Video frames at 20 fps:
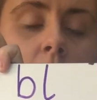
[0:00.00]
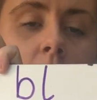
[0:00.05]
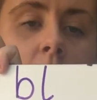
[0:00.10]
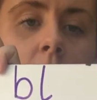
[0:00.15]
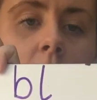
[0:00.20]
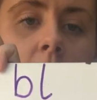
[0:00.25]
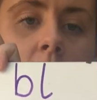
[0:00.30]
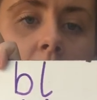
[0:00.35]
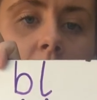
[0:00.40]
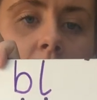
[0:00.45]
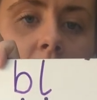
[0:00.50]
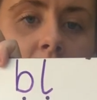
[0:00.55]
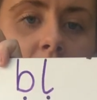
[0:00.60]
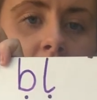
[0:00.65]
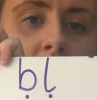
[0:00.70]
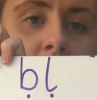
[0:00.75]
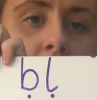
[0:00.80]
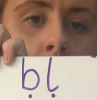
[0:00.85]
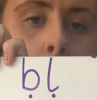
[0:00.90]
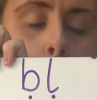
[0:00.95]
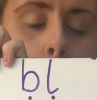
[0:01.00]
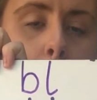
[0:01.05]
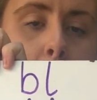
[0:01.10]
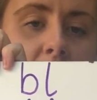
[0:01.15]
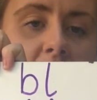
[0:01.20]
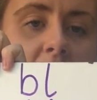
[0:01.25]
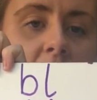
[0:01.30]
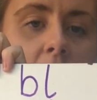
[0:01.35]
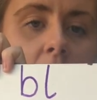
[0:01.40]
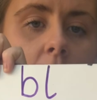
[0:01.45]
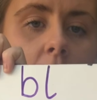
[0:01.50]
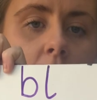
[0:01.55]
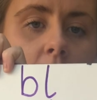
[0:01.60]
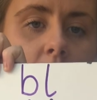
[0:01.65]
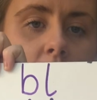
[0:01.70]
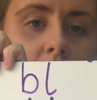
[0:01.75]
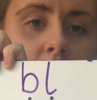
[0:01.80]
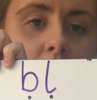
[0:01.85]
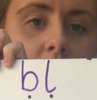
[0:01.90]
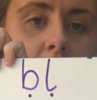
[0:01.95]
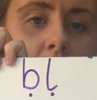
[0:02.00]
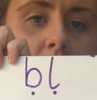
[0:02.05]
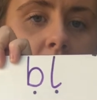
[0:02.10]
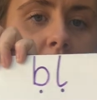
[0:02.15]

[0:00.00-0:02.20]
k, block.